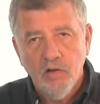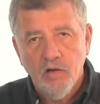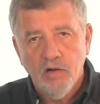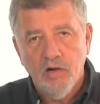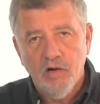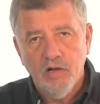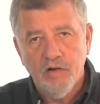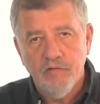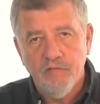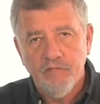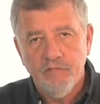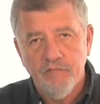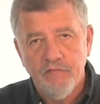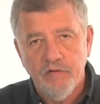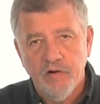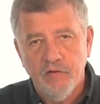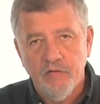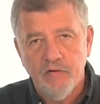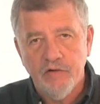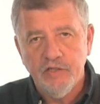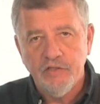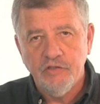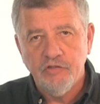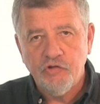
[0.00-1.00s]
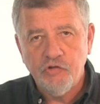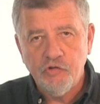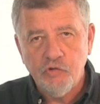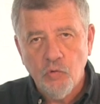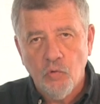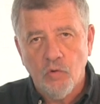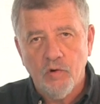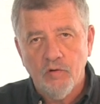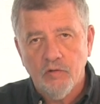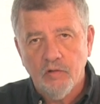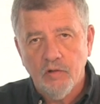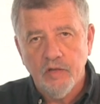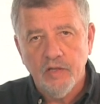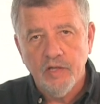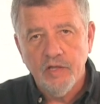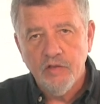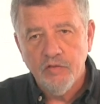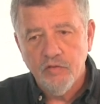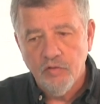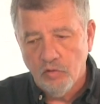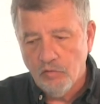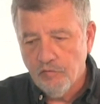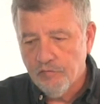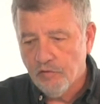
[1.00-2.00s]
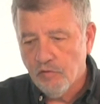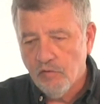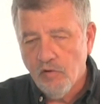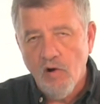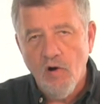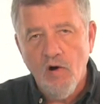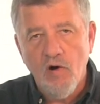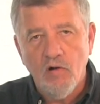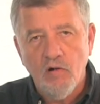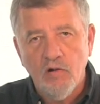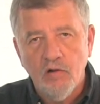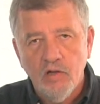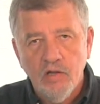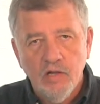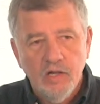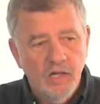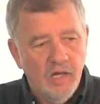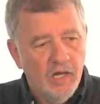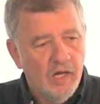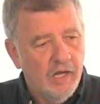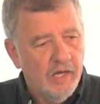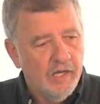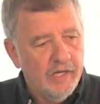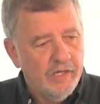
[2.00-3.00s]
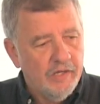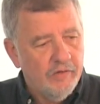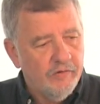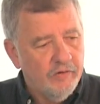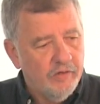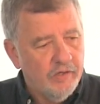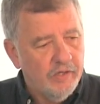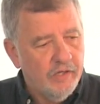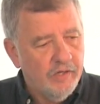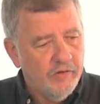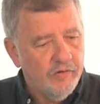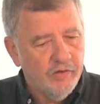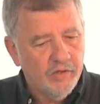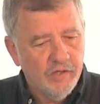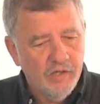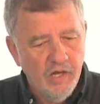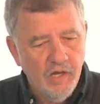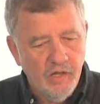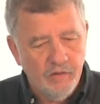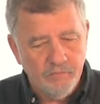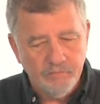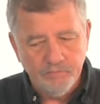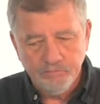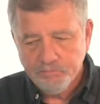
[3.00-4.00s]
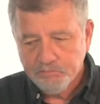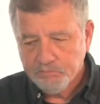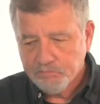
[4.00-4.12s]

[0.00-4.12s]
on a very short length overall in the gun.